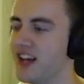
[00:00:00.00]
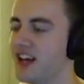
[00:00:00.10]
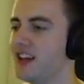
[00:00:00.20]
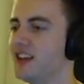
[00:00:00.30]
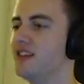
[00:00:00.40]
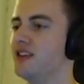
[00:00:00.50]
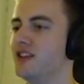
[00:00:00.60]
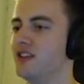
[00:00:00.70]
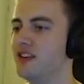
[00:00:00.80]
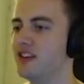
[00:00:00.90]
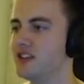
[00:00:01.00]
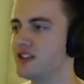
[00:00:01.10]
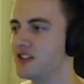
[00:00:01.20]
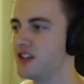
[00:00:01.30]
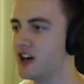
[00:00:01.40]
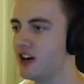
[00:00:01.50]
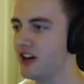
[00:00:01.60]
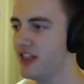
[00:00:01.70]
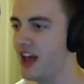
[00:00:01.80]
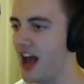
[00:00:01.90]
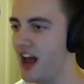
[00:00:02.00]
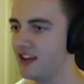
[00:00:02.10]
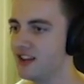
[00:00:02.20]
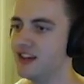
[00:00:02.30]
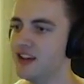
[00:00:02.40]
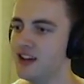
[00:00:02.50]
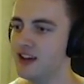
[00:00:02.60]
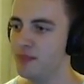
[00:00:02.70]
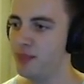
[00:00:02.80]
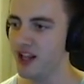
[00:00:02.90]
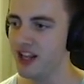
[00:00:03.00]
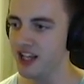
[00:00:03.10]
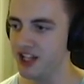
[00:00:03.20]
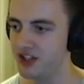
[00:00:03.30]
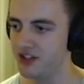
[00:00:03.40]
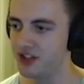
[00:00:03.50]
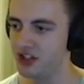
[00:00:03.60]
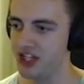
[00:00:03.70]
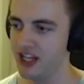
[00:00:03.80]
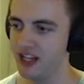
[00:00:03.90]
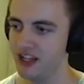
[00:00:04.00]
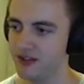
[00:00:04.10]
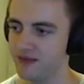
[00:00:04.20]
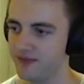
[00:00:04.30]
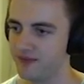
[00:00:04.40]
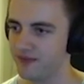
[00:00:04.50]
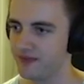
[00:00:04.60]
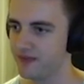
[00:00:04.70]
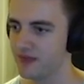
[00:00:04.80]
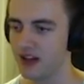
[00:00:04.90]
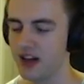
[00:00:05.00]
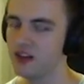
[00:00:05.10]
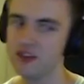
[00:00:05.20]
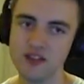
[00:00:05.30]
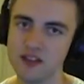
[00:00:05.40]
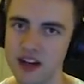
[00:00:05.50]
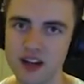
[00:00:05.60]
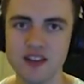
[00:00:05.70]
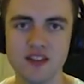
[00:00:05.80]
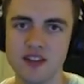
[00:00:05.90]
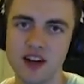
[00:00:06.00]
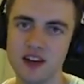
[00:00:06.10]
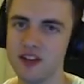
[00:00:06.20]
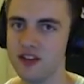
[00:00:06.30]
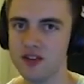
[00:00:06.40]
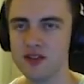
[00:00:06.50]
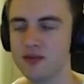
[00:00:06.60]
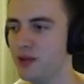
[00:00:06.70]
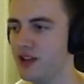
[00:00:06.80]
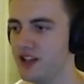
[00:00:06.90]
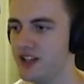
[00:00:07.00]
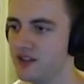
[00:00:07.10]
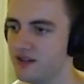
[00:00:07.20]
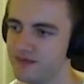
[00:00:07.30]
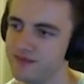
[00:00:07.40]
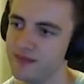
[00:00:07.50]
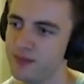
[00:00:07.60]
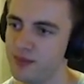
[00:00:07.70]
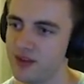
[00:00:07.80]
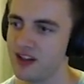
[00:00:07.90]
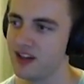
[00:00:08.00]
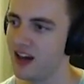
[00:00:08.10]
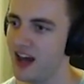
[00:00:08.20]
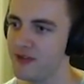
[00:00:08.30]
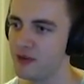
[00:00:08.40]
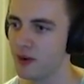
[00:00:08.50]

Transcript: it. Suck on that, Billy G. I don't, I don't, I don't know, Billy. I have a